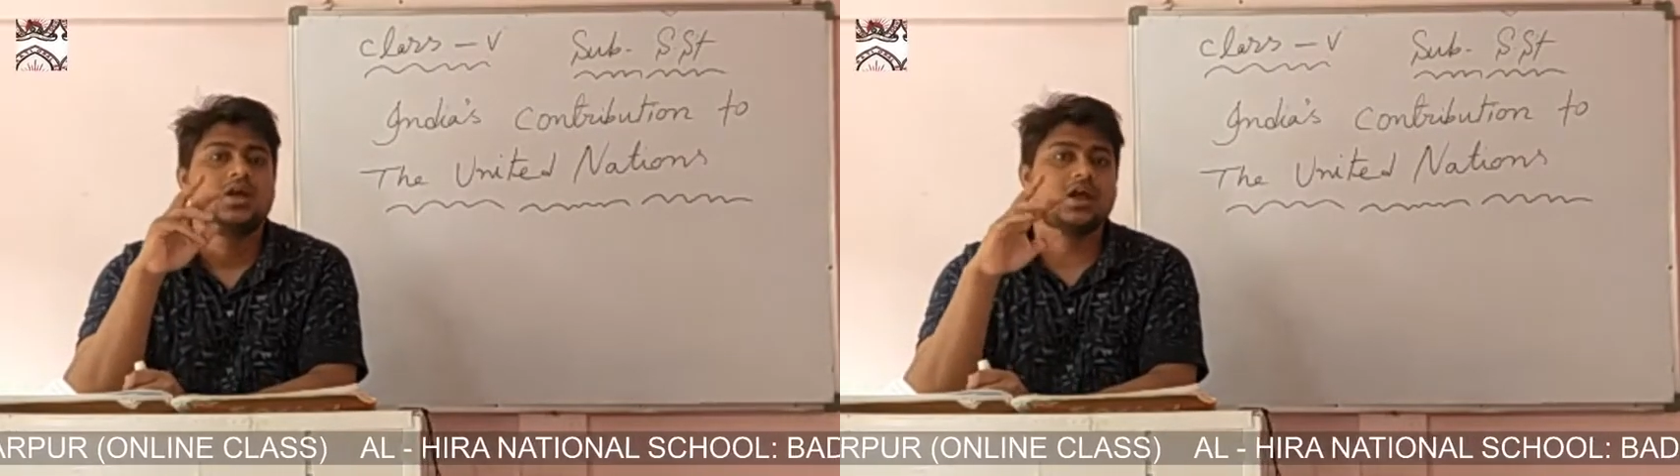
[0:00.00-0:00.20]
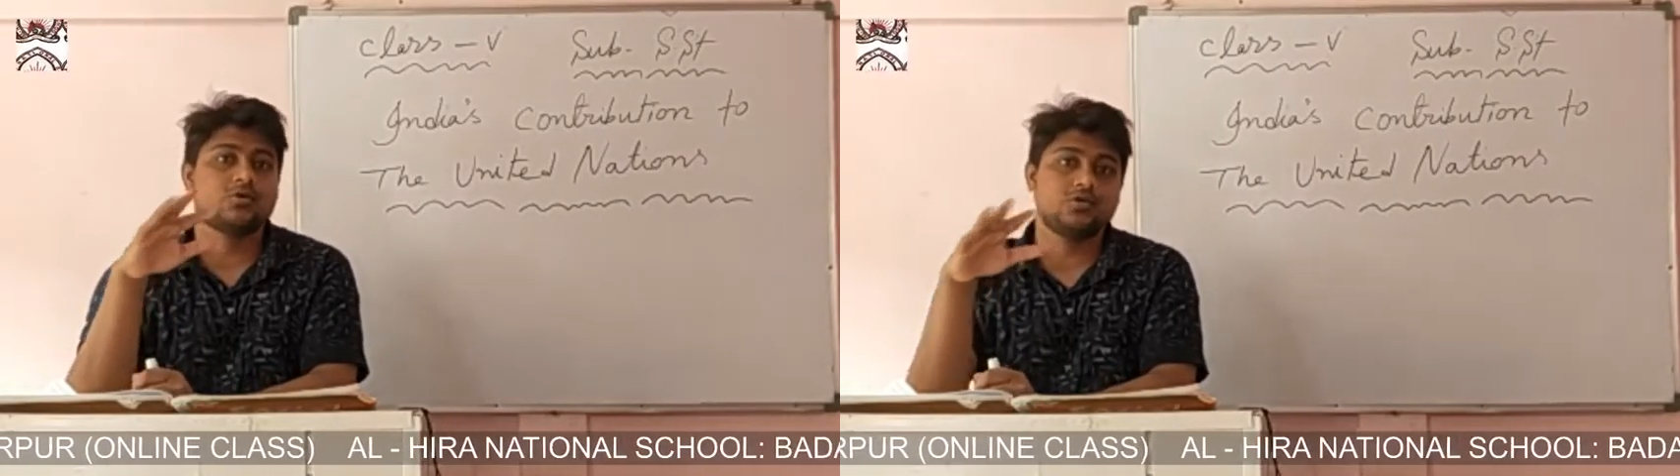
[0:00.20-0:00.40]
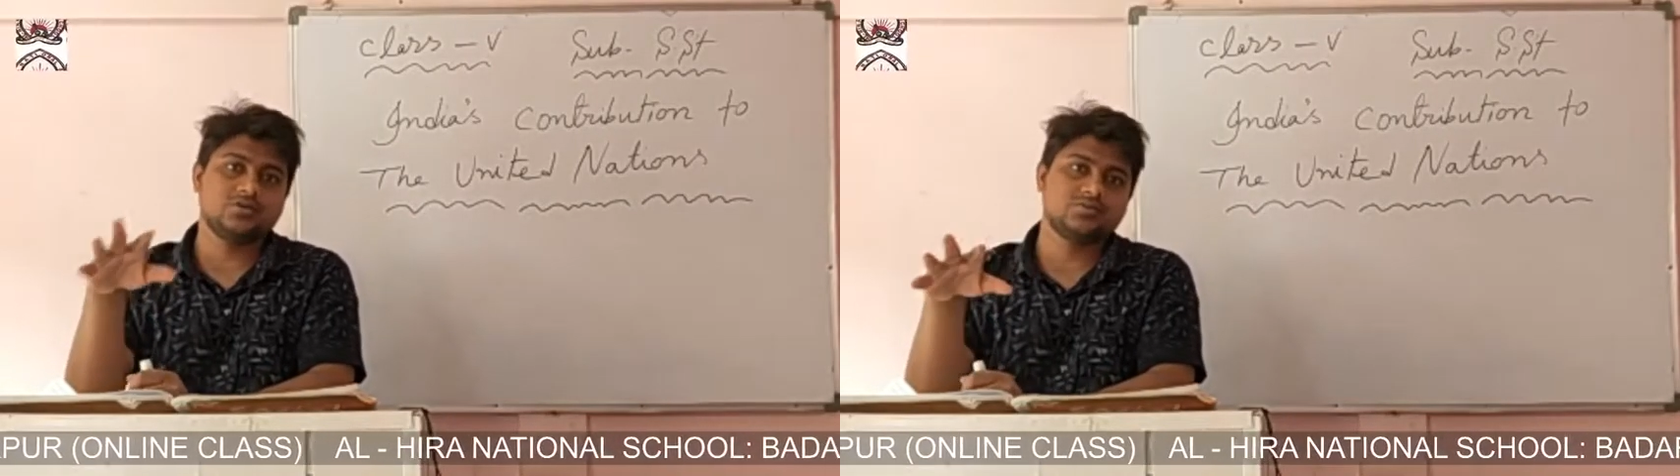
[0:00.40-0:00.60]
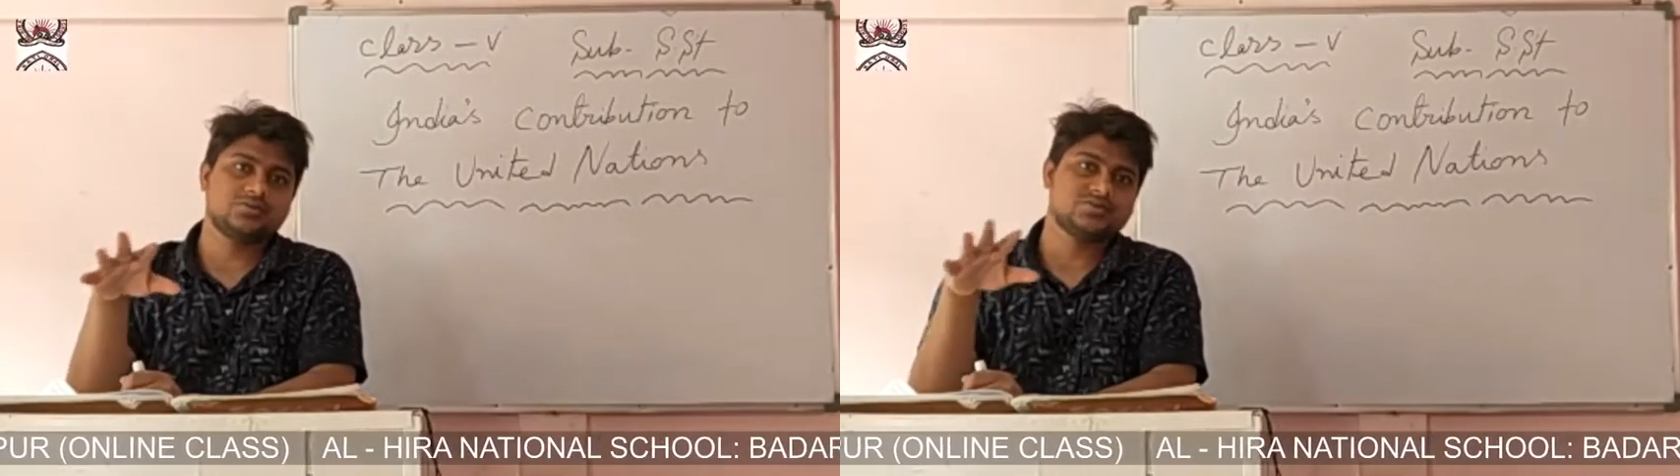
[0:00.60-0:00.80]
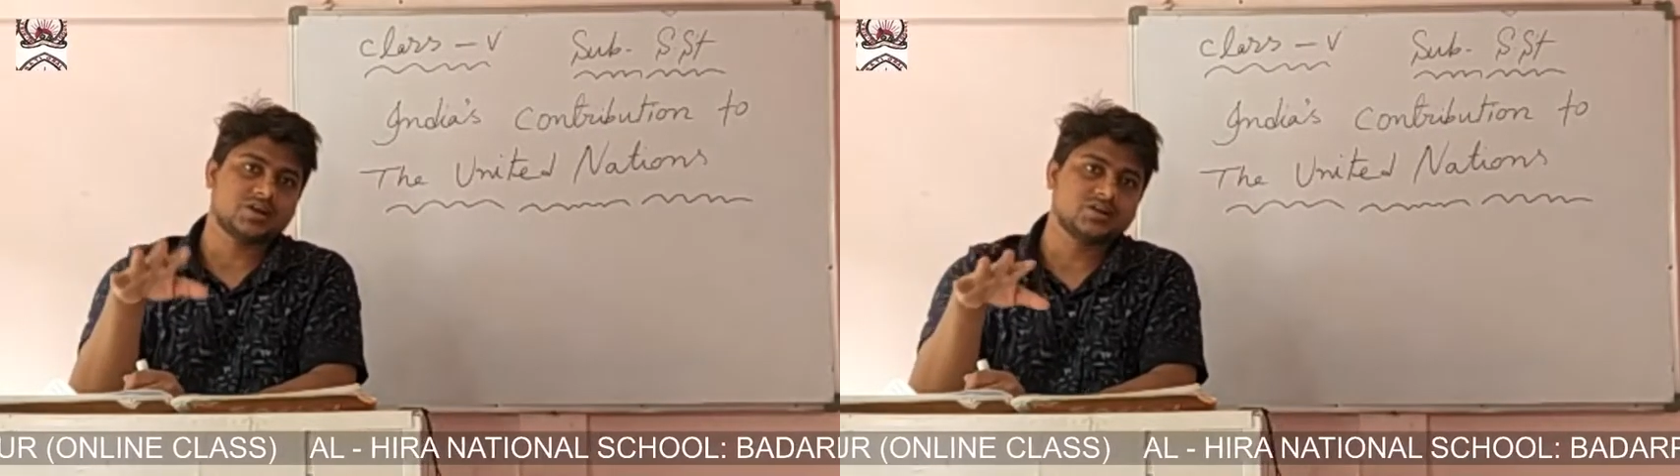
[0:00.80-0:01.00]
according to the
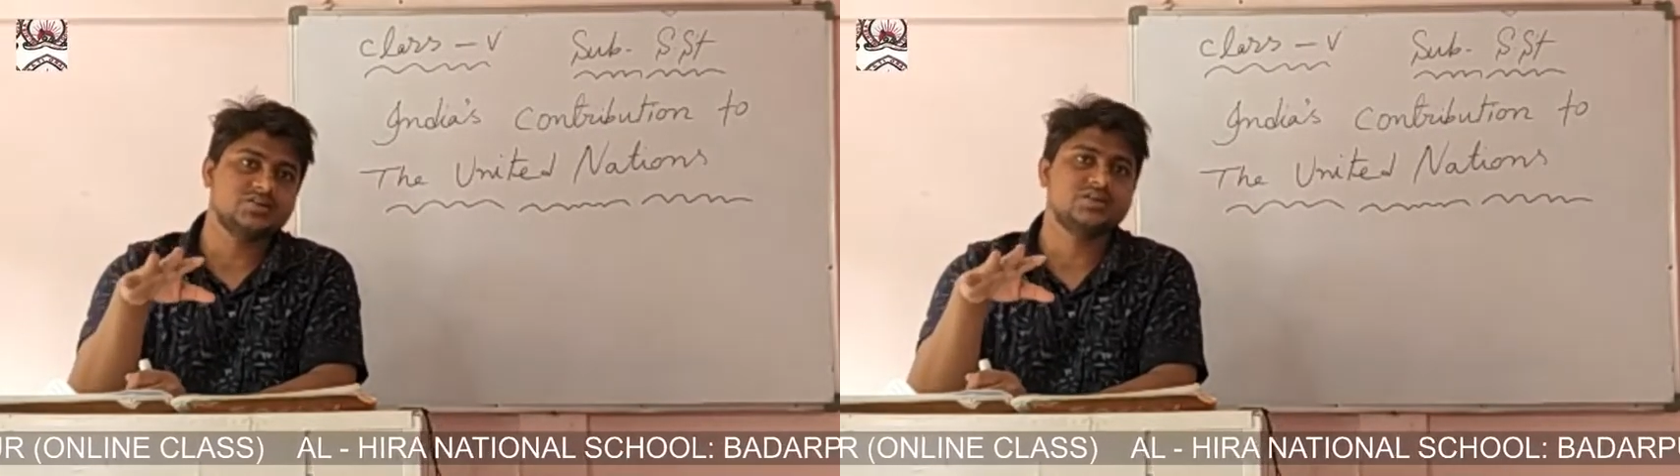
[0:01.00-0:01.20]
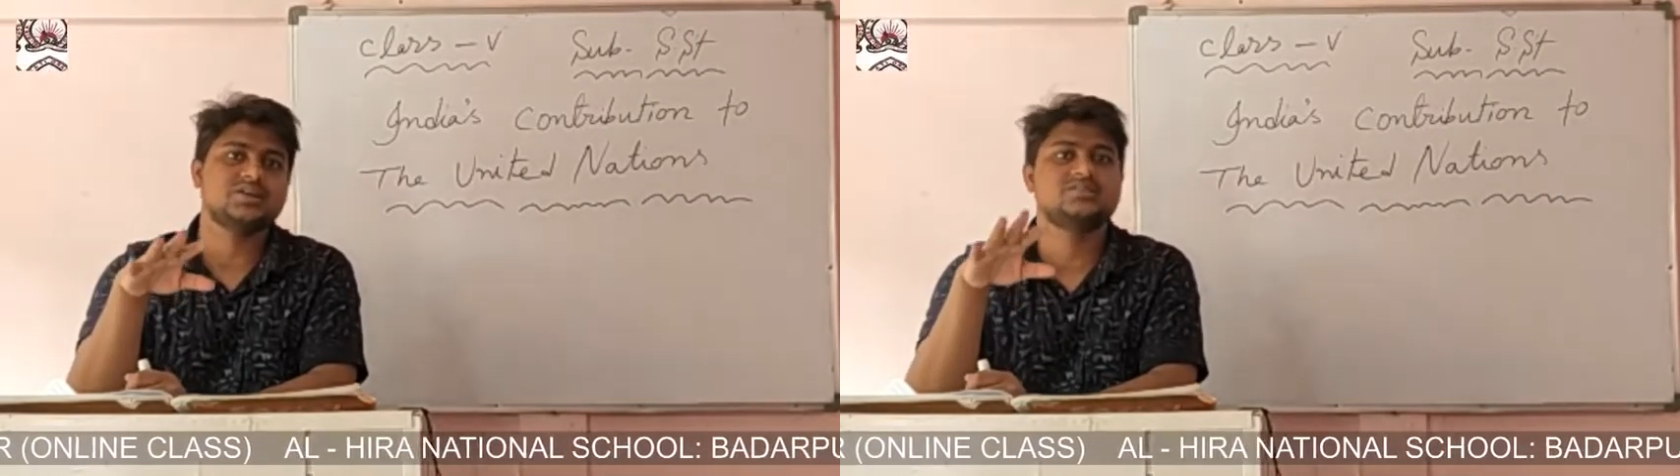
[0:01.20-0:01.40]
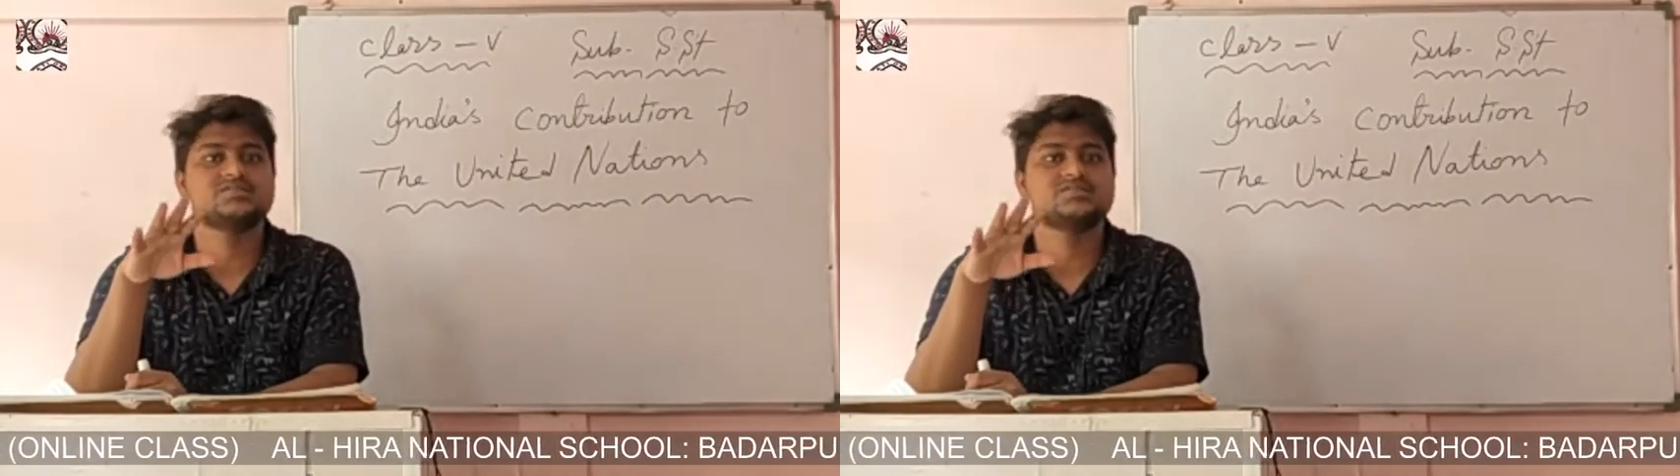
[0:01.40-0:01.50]
size, India is the